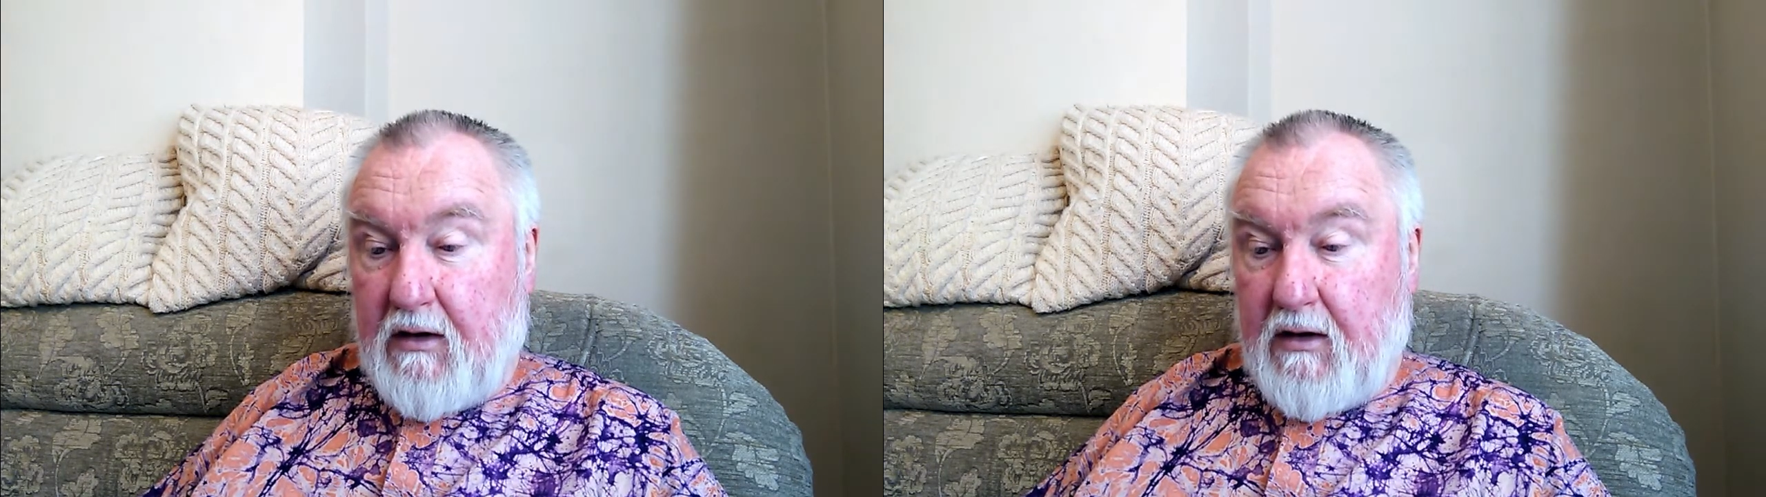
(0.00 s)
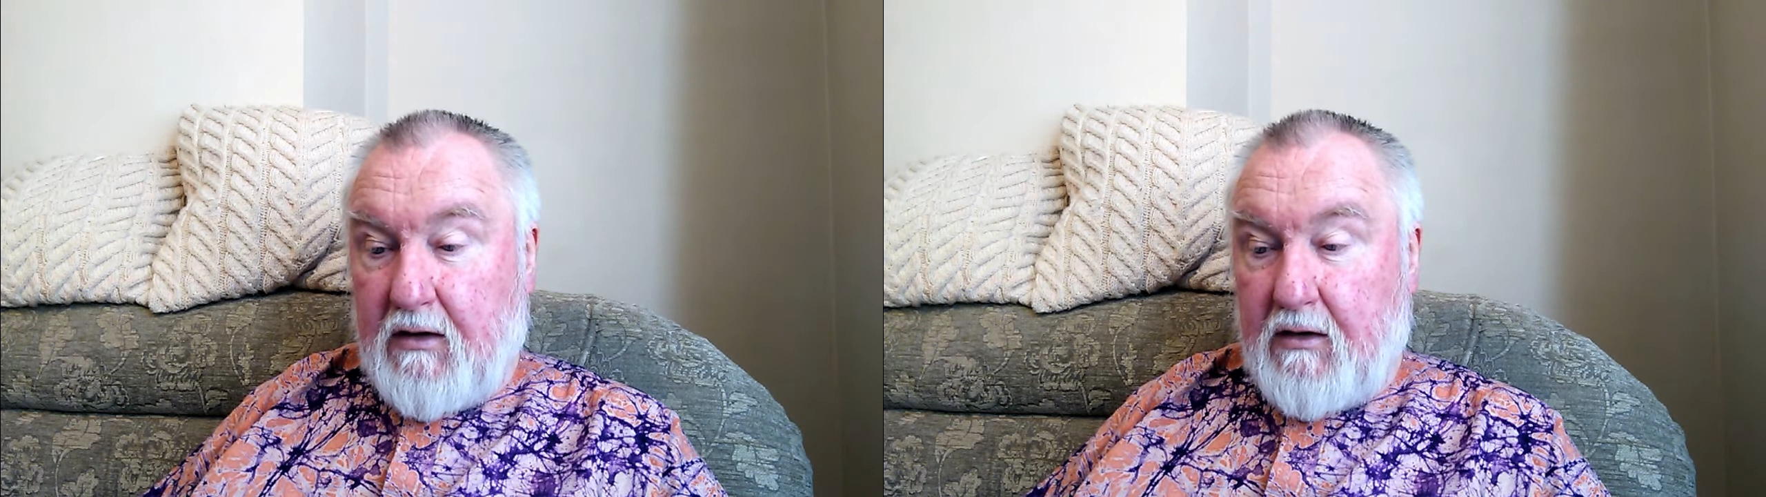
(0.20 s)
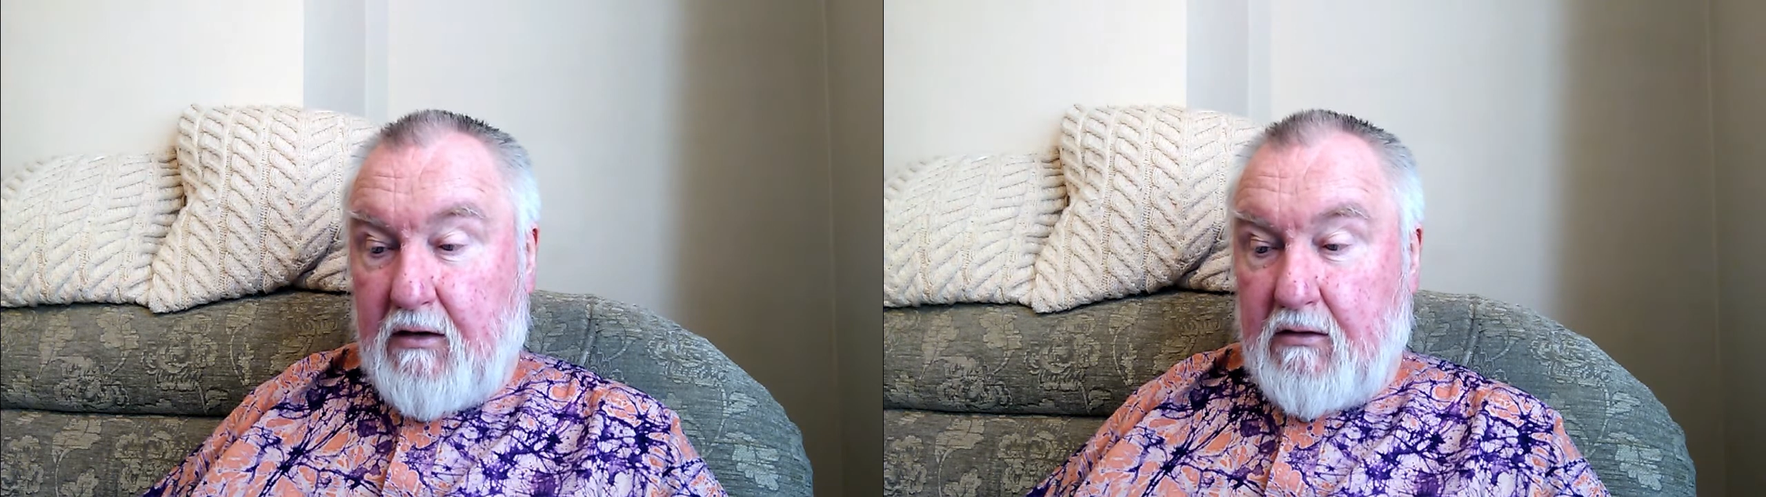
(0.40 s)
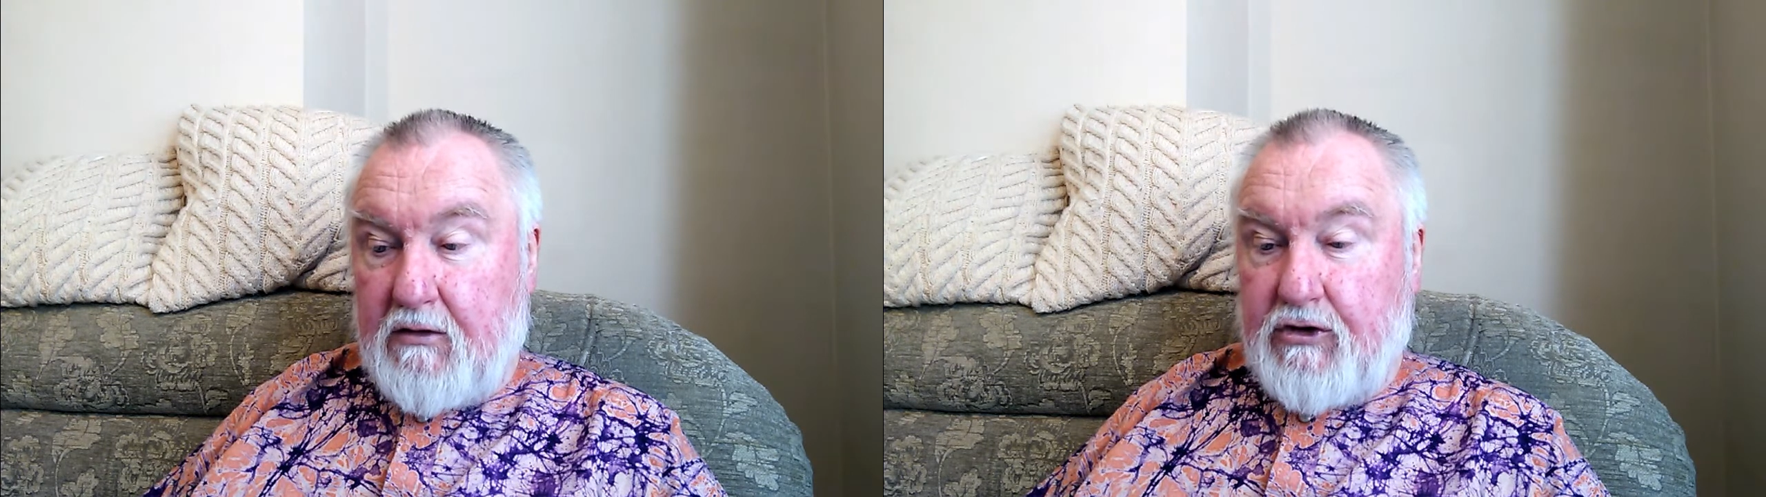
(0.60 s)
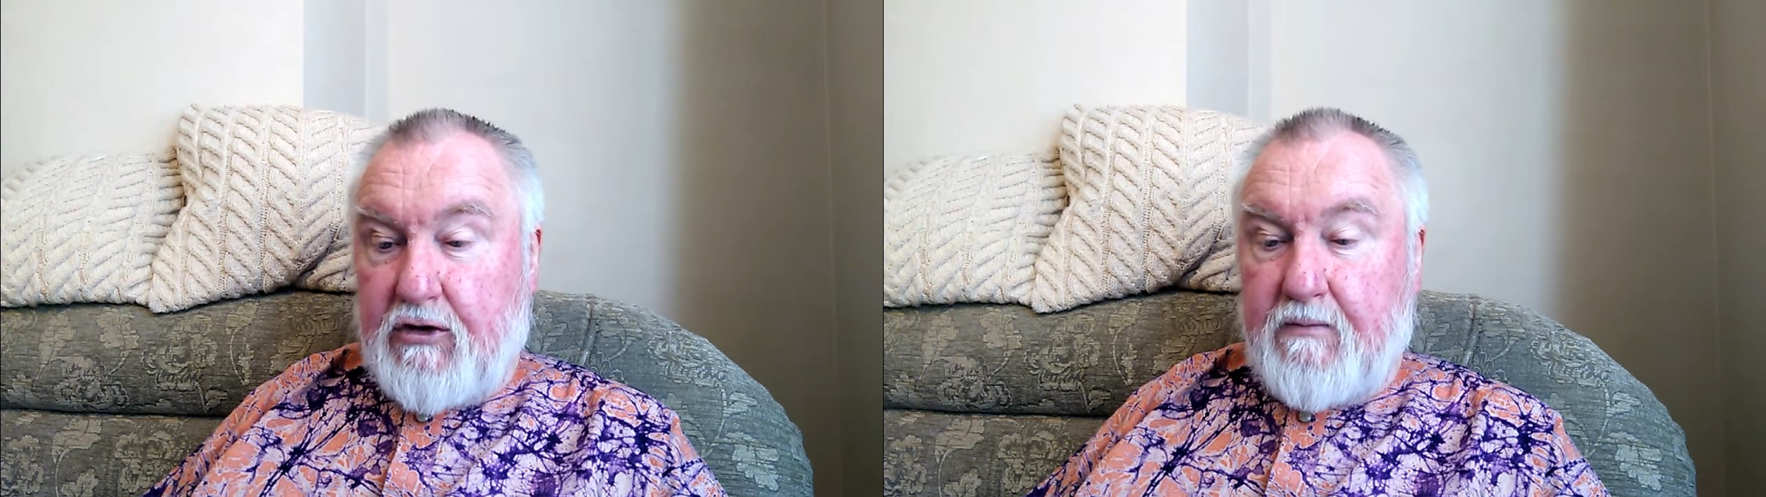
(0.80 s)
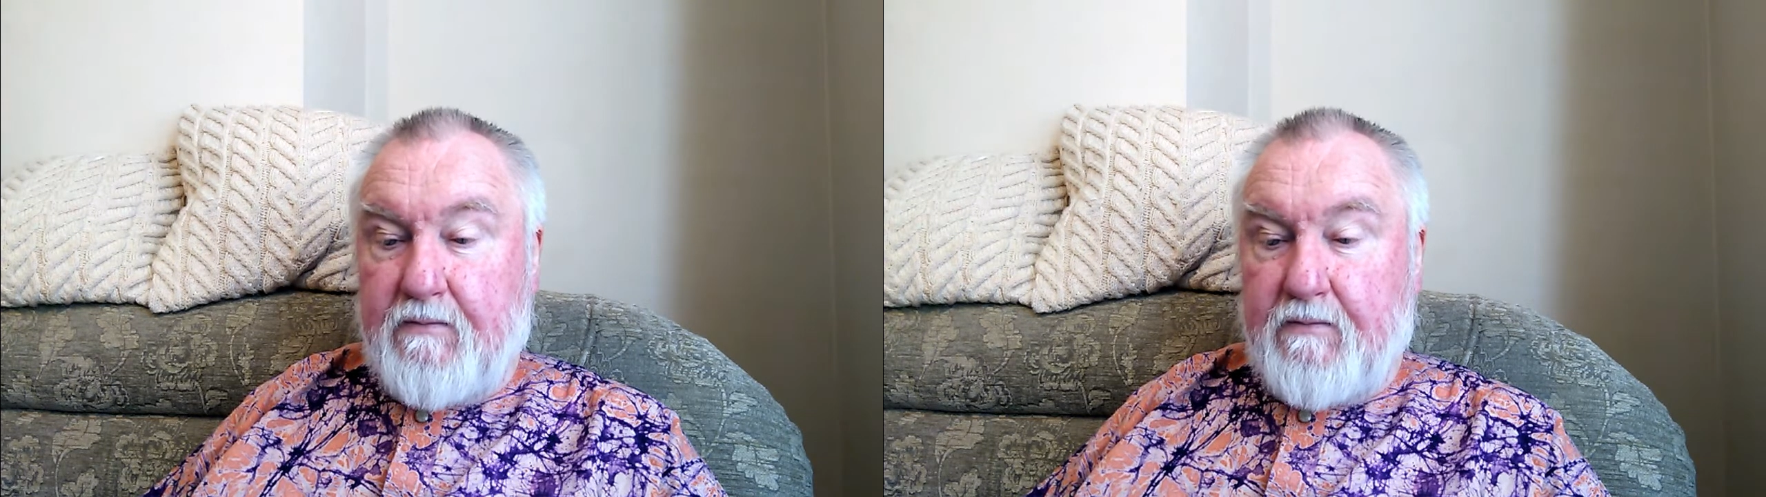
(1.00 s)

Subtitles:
ideology.